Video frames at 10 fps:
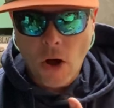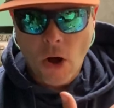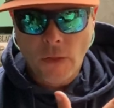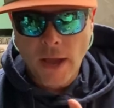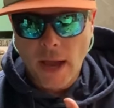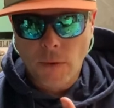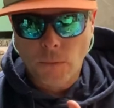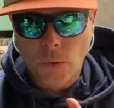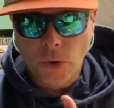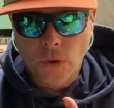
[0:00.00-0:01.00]
all that
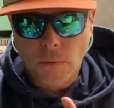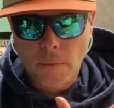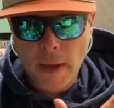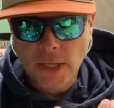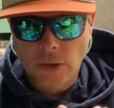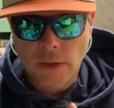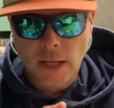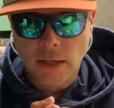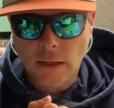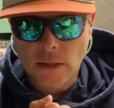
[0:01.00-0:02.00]
will make your
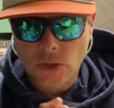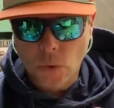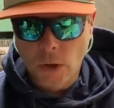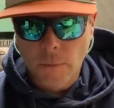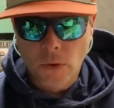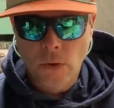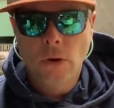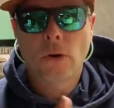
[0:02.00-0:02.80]
day enjoyable